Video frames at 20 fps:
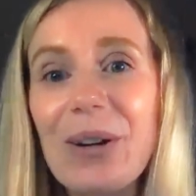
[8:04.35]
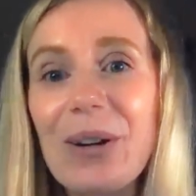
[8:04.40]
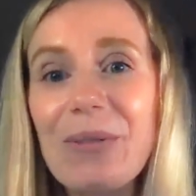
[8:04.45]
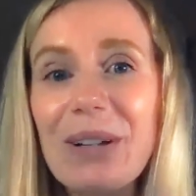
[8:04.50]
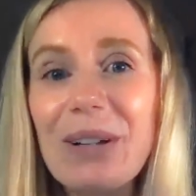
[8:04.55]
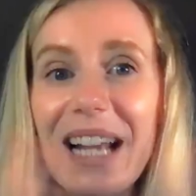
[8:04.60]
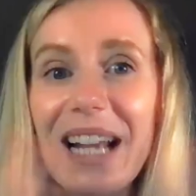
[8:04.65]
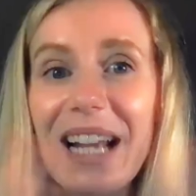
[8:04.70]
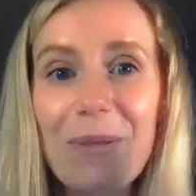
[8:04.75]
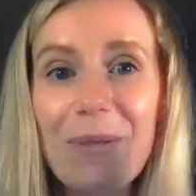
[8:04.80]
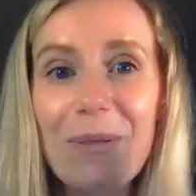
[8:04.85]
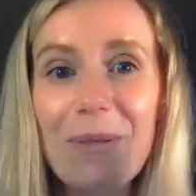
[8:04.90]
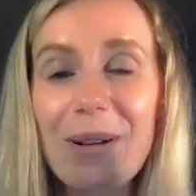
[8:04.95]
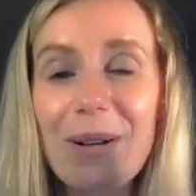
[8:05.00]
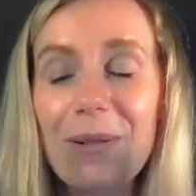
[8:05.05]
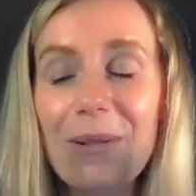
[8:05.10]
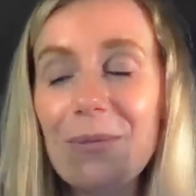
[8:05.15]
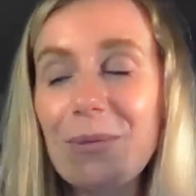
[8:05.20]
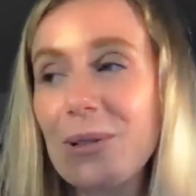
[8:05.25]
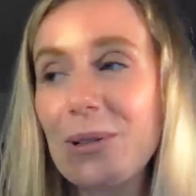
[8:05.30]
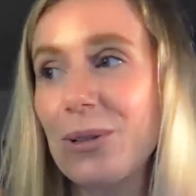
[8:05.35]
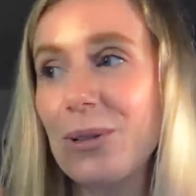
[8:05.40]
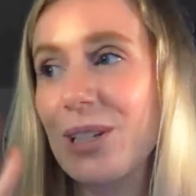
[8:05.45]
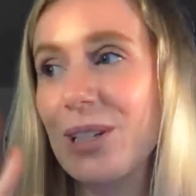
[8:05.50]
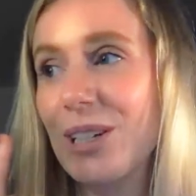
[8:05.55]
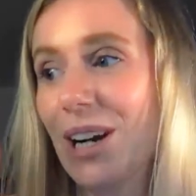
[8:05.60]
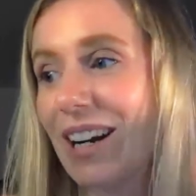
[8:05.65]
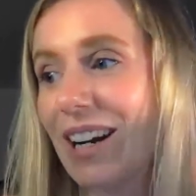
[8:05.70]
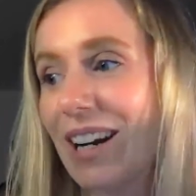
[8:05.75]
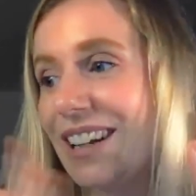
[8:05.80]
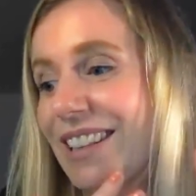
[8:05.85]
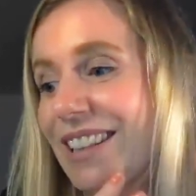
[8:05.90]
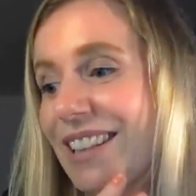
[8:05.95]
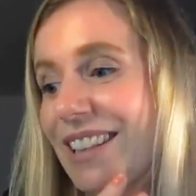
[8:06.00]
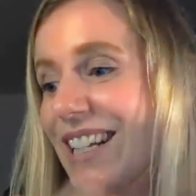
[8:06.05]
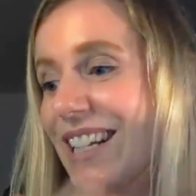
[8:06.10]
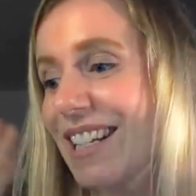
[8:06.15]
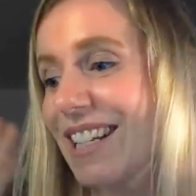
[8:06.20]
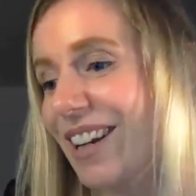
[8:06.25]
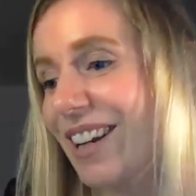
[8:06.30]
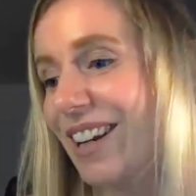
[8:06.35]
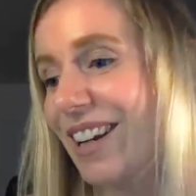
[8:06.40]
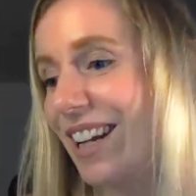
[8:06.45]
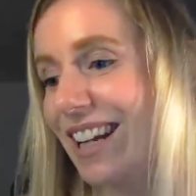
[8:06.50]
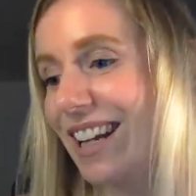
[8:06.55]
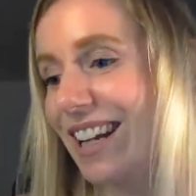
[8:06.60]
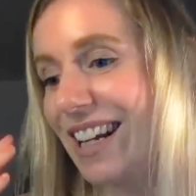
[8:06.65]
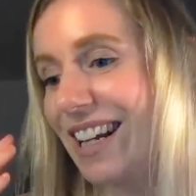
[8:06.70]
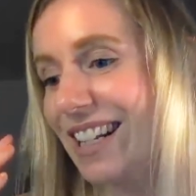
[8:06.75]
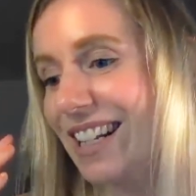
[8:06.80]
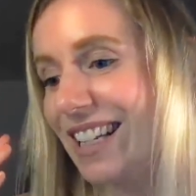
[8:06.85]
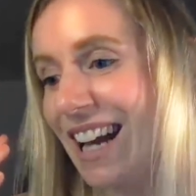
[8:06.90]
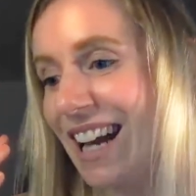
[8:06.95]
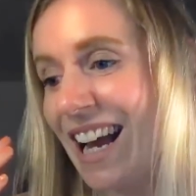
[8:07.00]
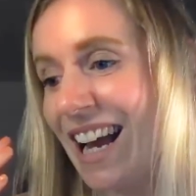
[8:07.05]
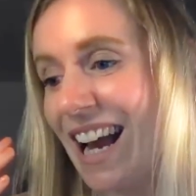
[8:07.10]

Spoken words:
I'm really happy I'm going to start on these kind of things,